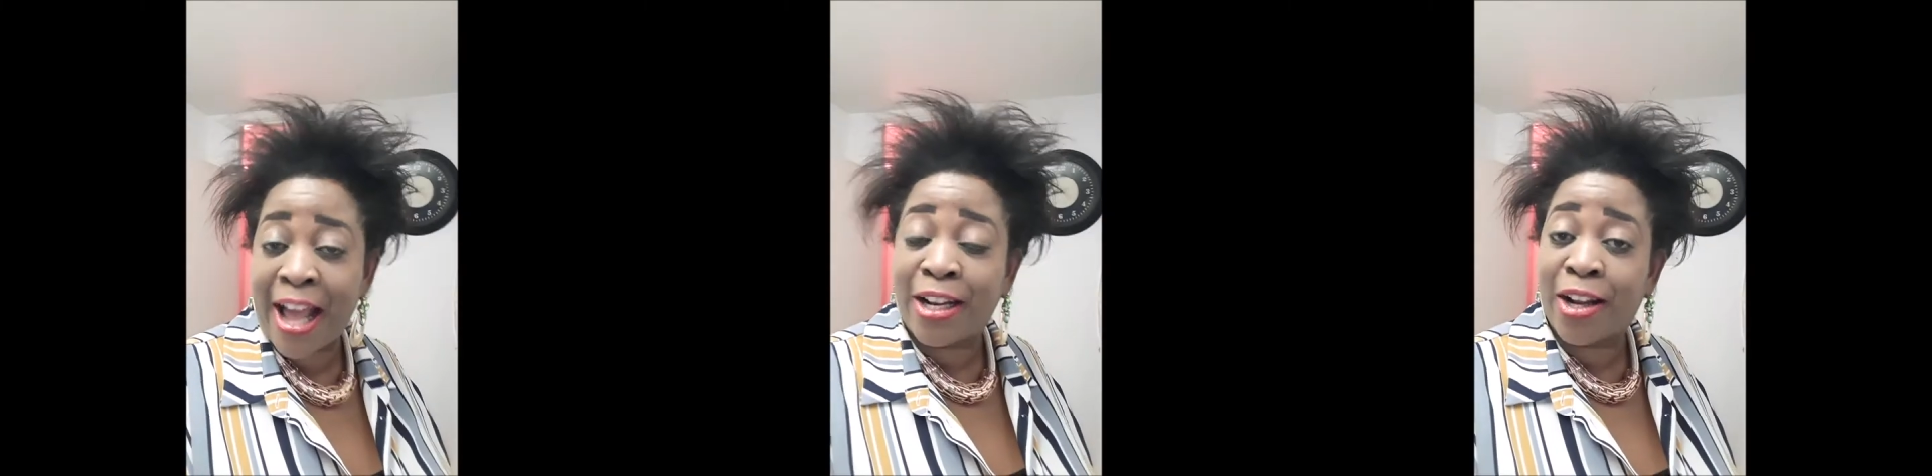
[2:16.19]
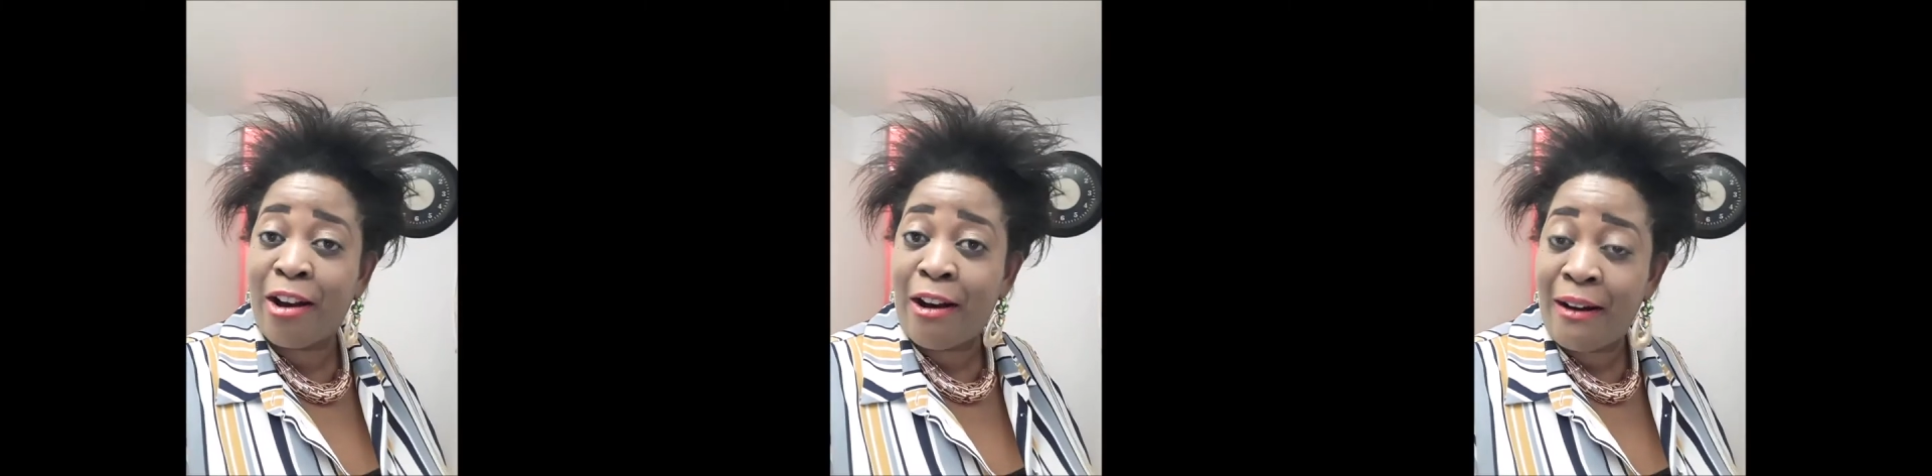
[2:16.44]

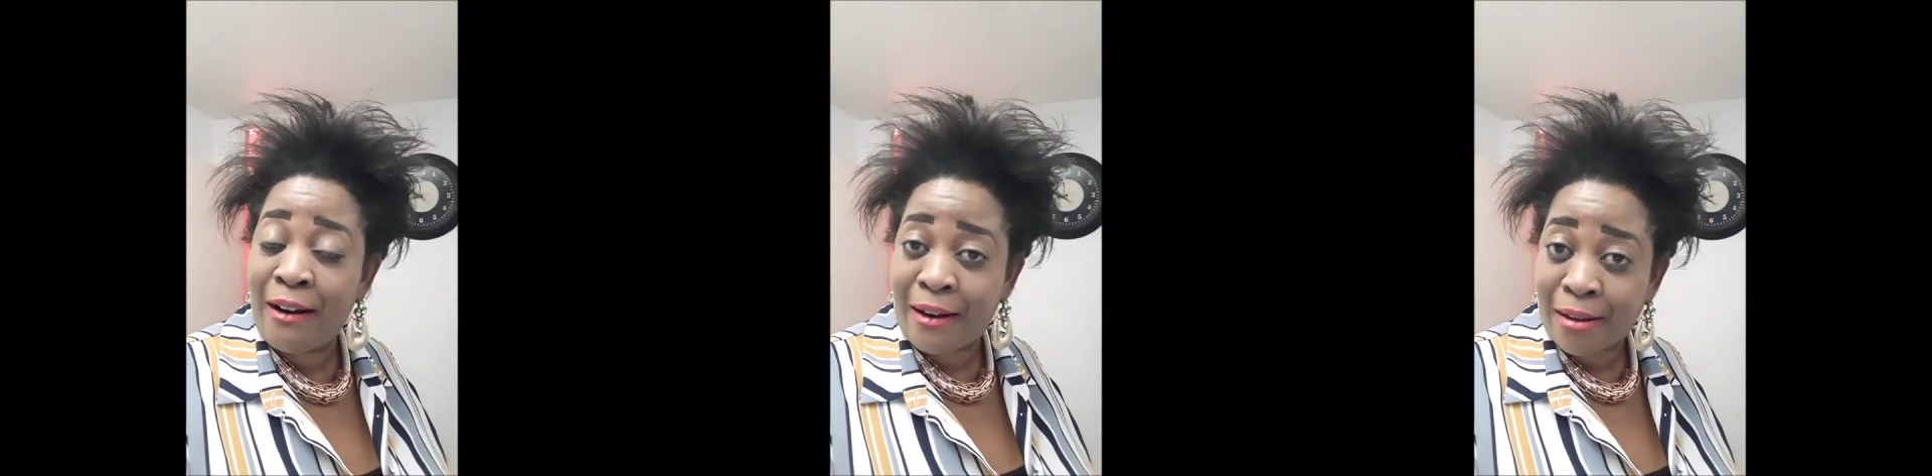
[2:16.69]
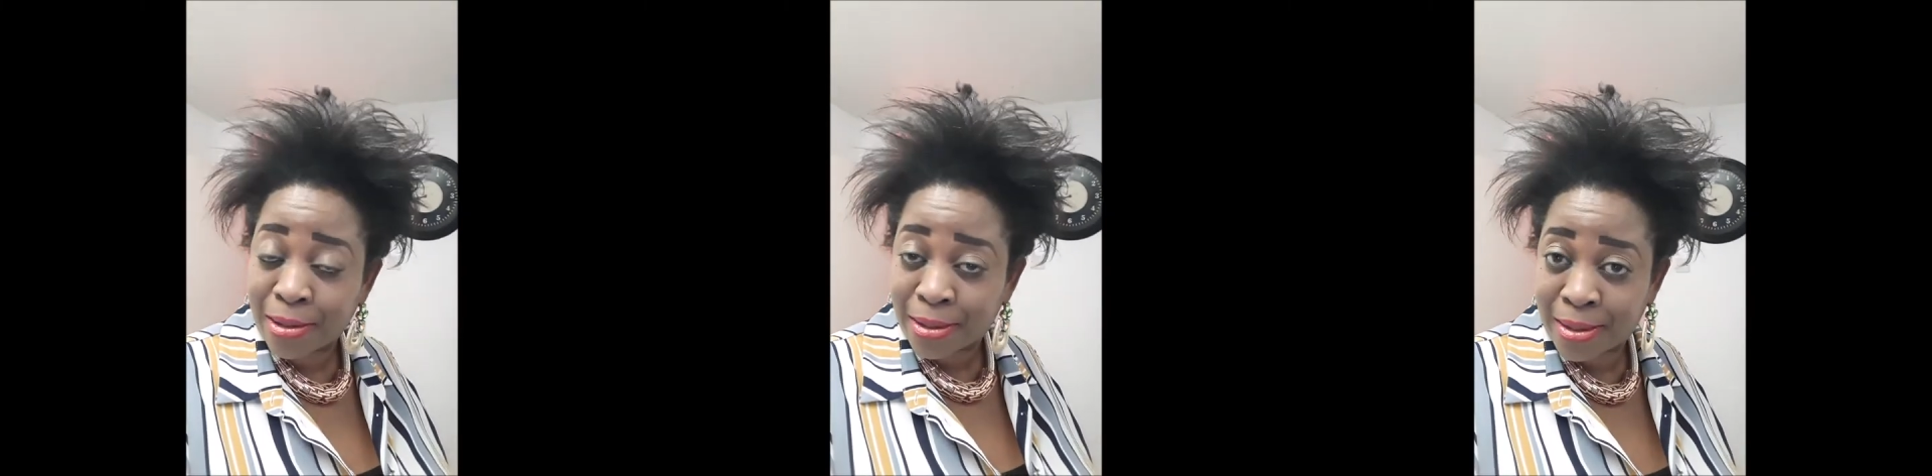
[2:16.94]
and
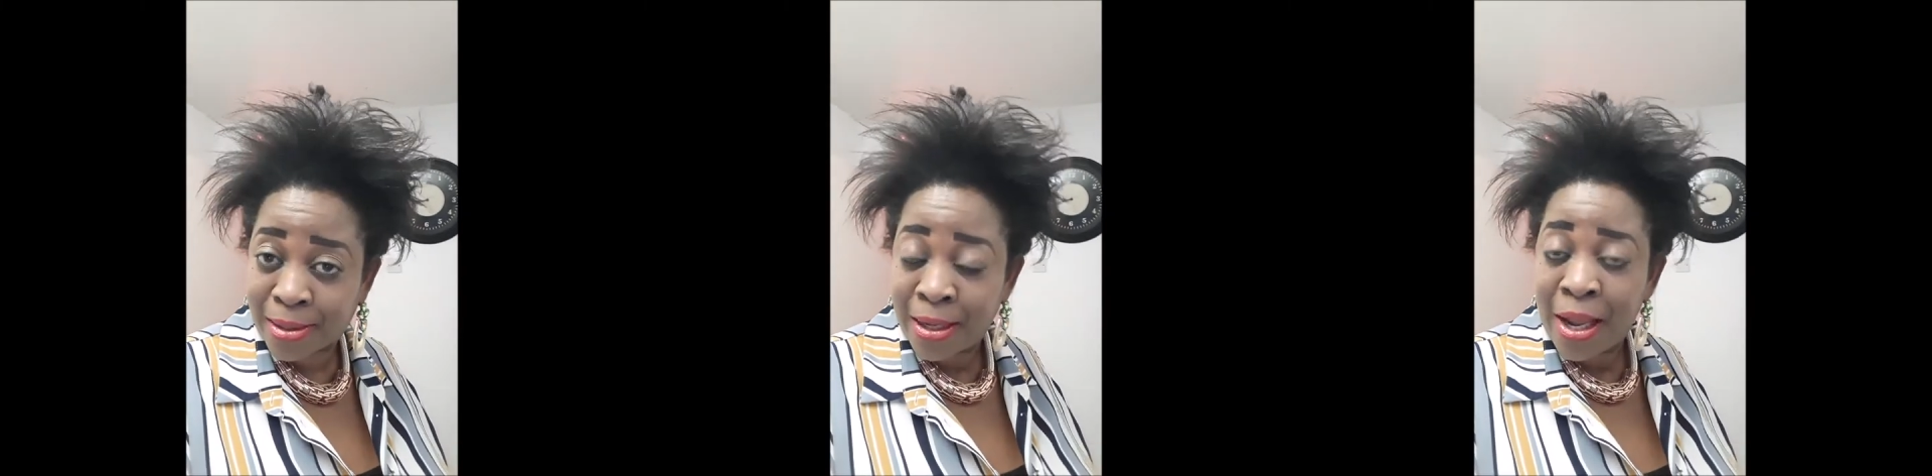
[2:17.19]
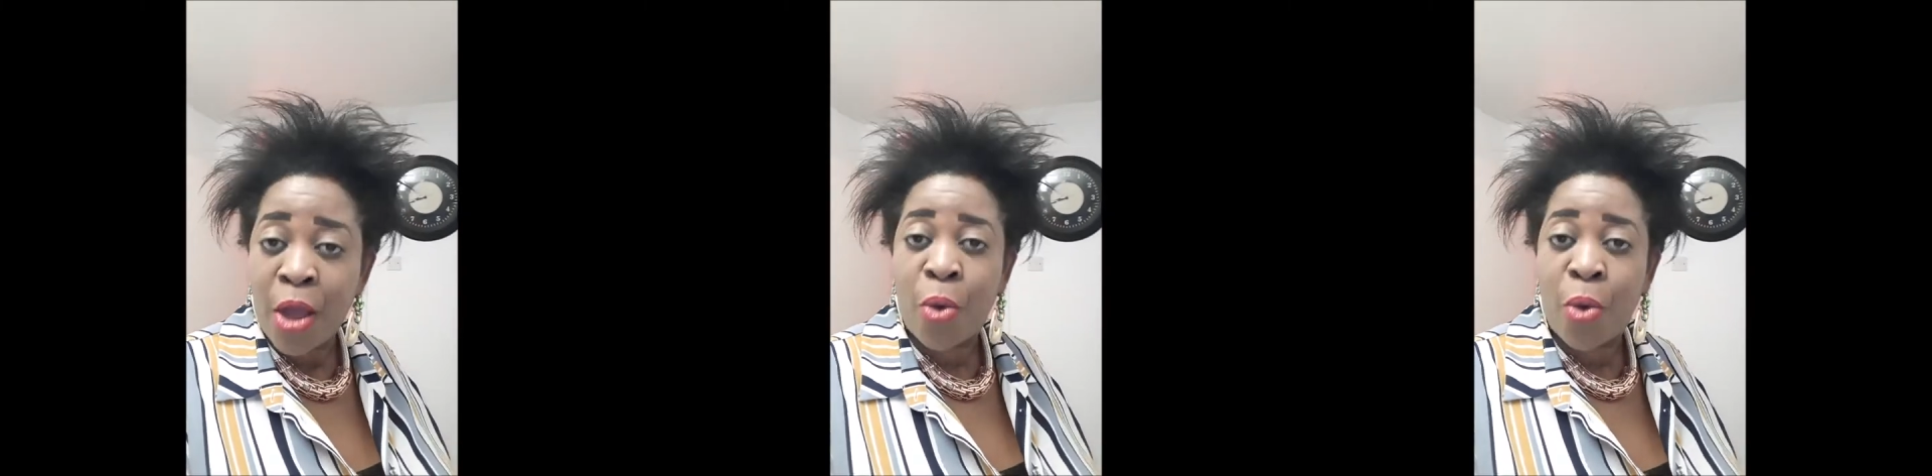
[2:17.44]
caught